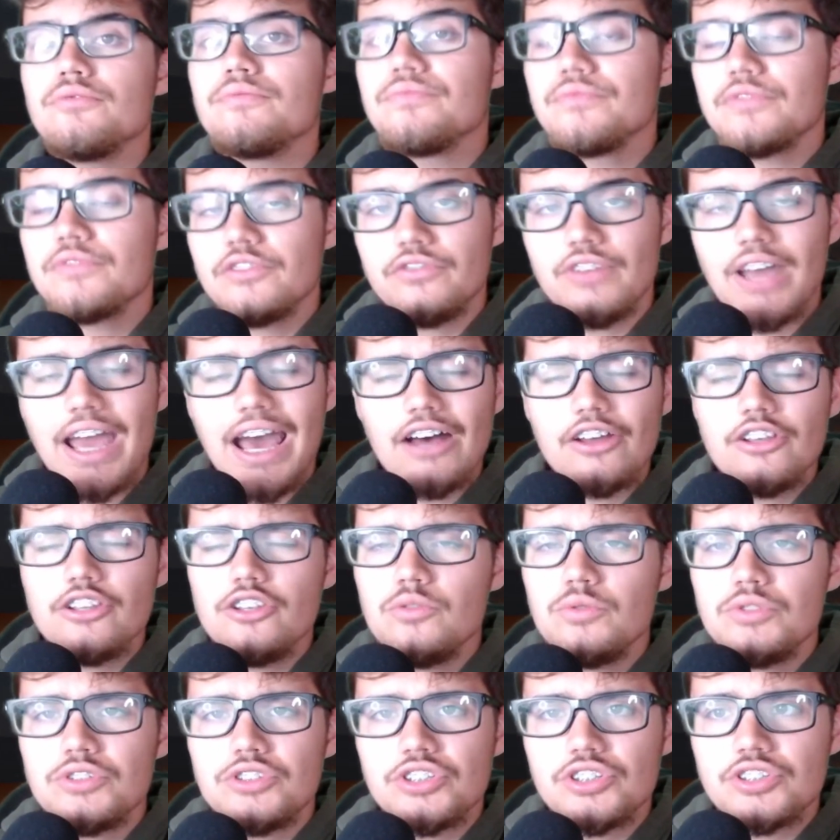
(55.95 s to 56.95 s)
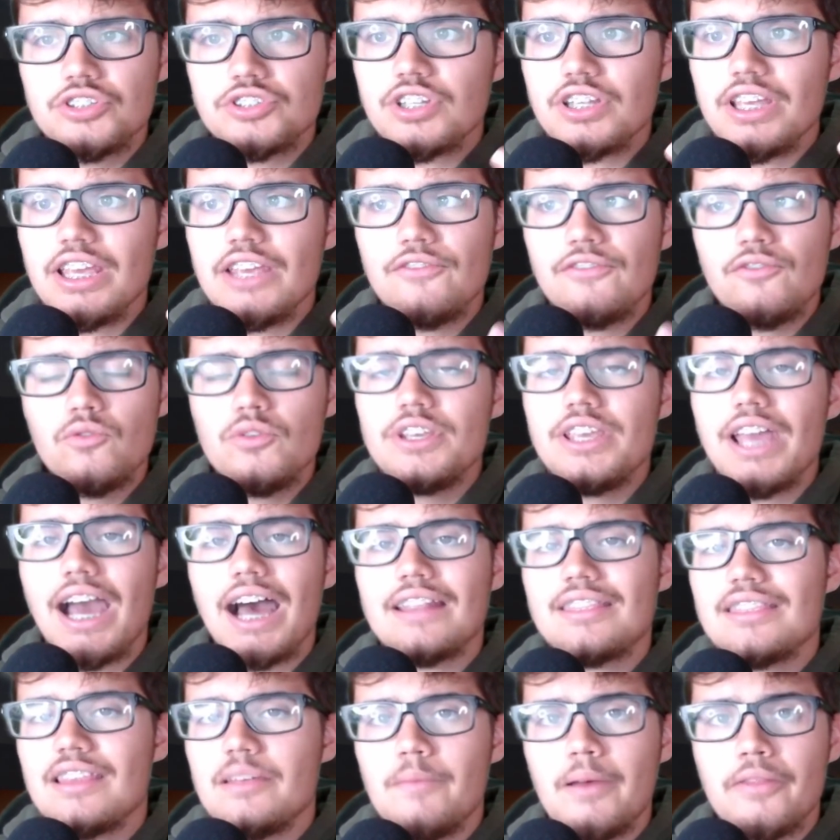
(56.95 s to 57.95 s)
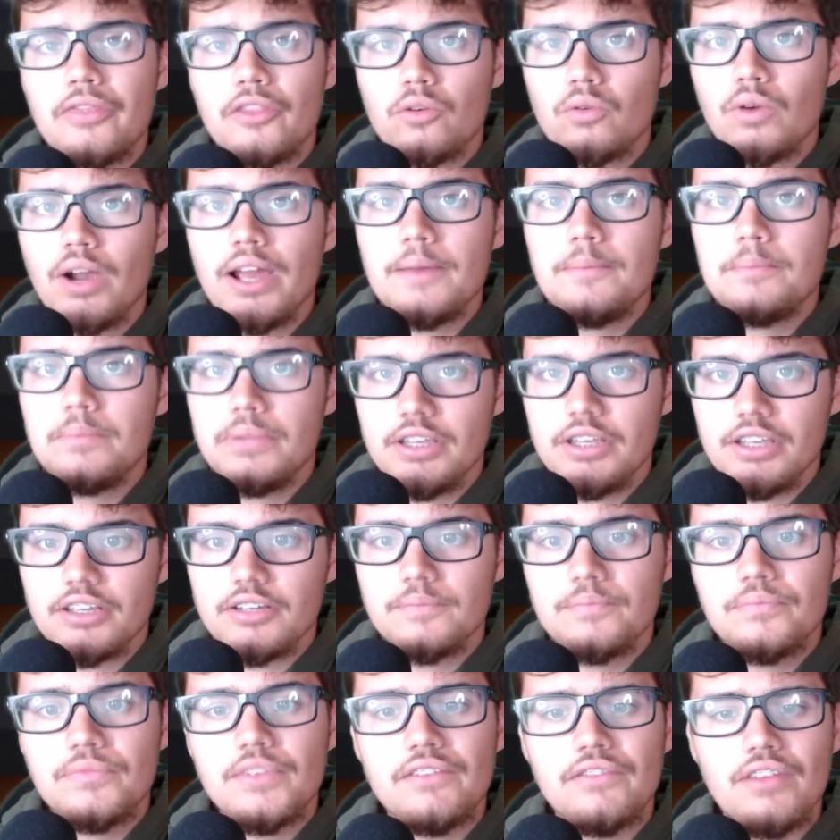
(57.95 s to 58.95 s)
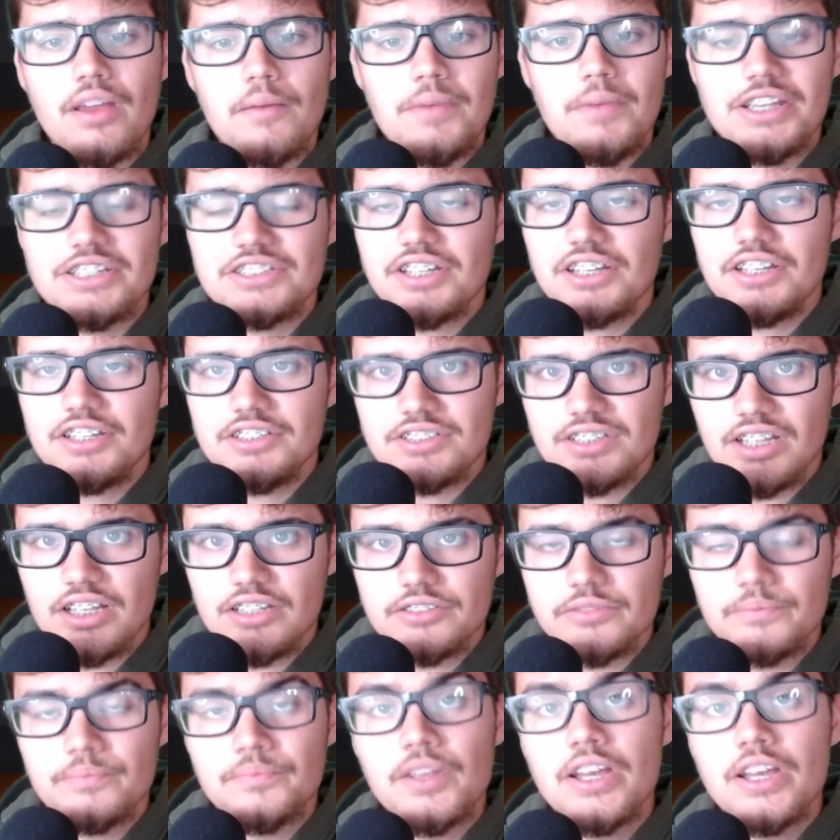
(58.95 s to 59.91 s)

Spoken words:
Value is just if we got them at the right pick, if that makes any sense.